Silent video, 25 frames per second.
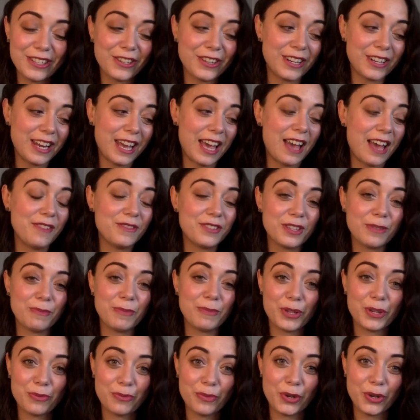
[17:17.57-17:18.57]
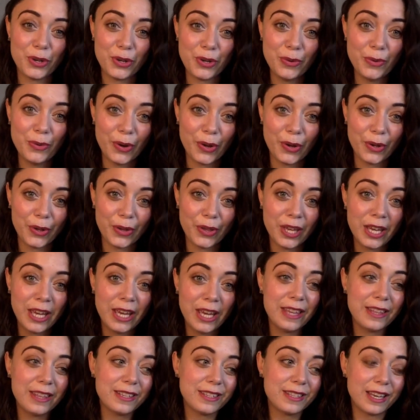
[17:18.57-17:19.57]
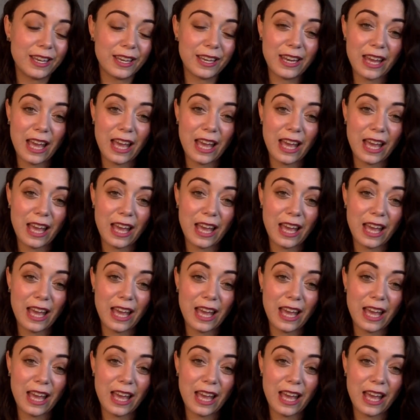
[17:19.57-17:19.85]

You're going to have so much renewal the second